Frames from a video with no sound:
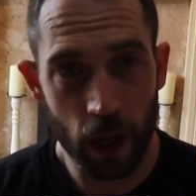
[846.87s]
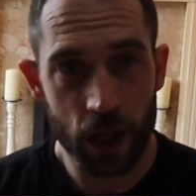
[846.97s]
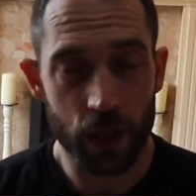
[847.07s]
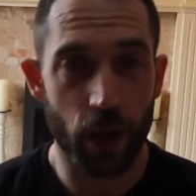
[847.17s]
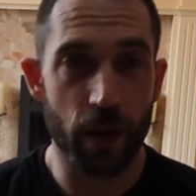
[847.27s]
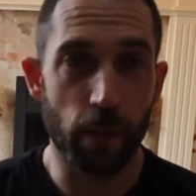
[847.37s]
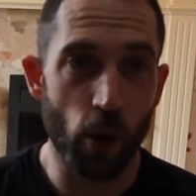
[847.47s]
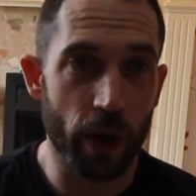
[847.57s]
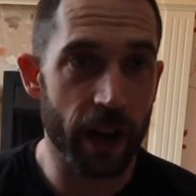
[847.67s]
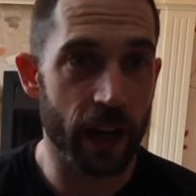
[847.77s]
So in the
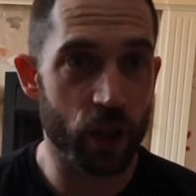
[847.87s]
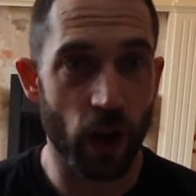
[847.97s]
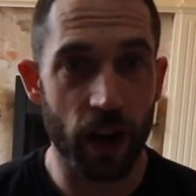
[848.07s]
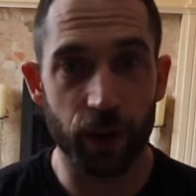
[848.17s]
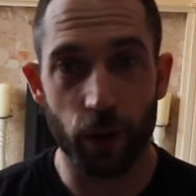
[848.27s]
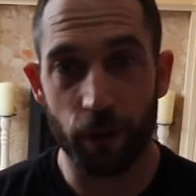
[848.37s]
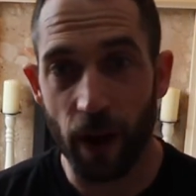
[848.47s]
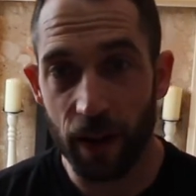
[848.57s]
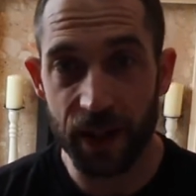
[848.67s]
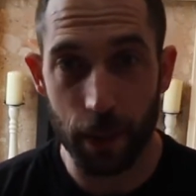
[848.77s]
morning I try and do
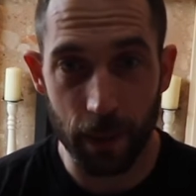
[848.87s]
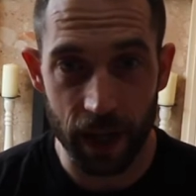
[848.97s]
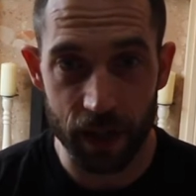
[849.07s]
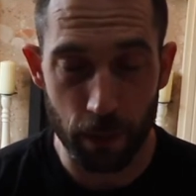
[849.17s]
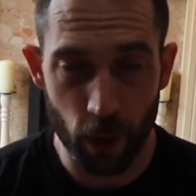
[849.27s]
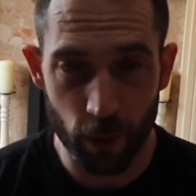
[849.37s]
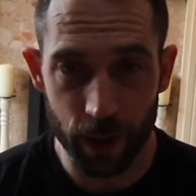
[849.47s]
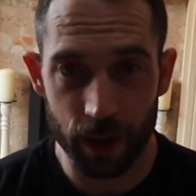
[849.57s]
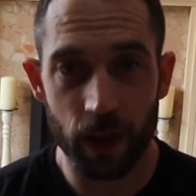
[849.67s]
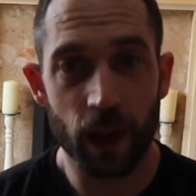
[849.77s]
5-10 minutes of
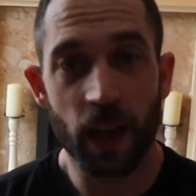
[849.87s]
movement.